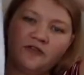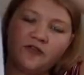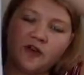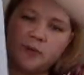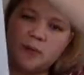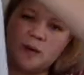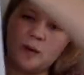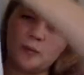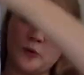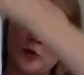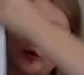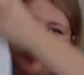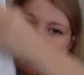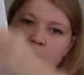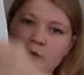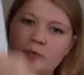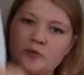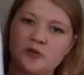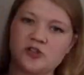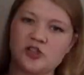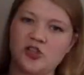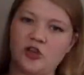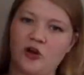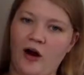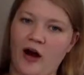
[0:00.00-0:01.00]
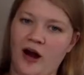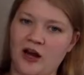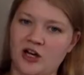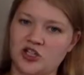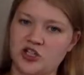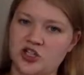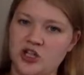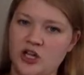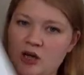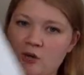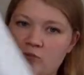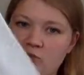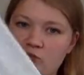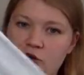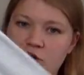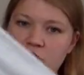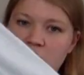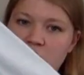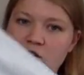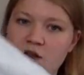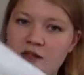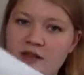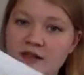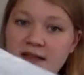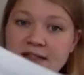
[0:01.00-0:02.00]
Free People thermals are actually
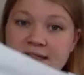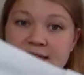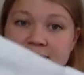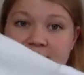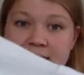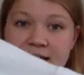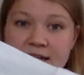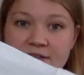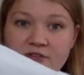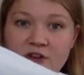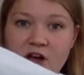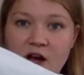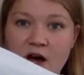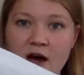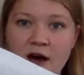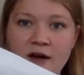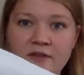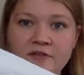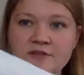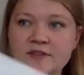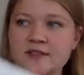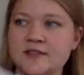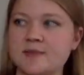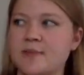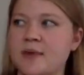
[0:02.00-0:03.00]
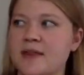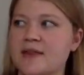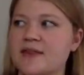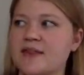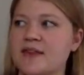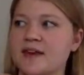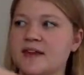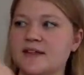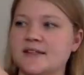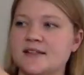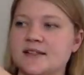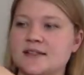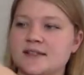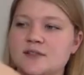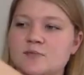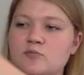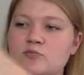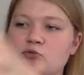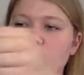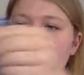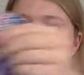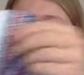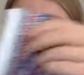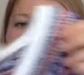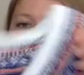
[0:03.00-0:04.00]
embroidered on these sleeve cuffs, but this is
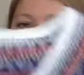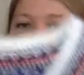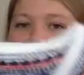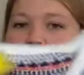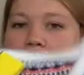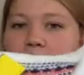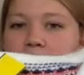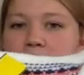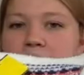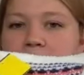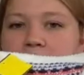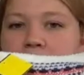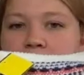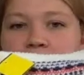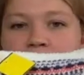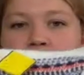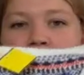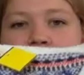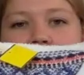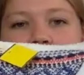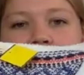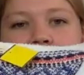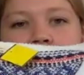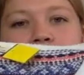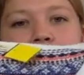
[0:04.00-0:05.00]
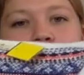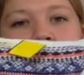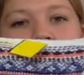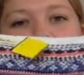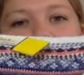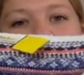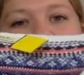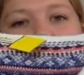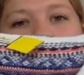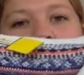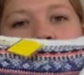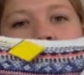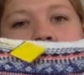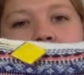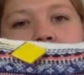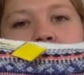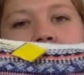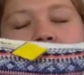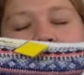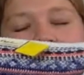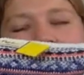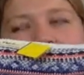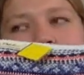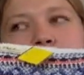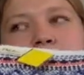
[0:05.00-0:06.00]
embroidered around the neckline.
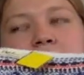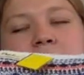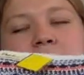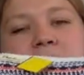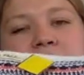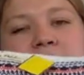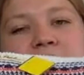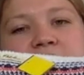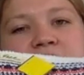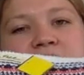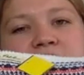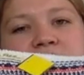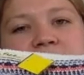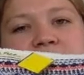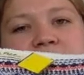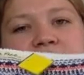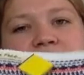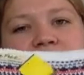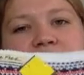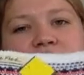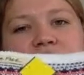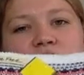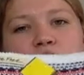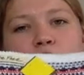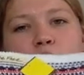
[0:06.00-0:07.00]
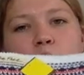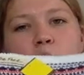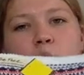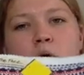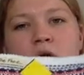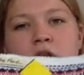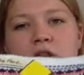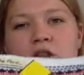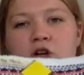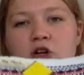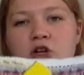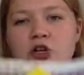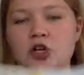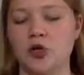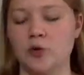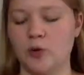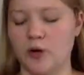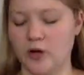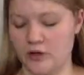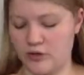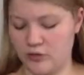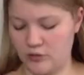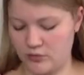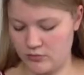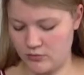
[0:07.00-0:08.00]
I believe this is one of their
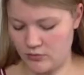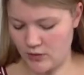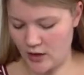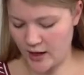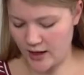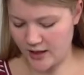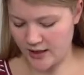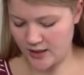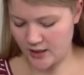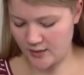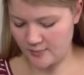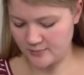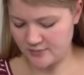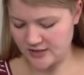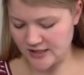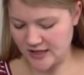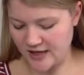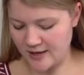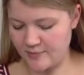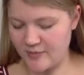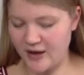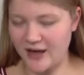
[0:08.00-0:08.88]
newer items. I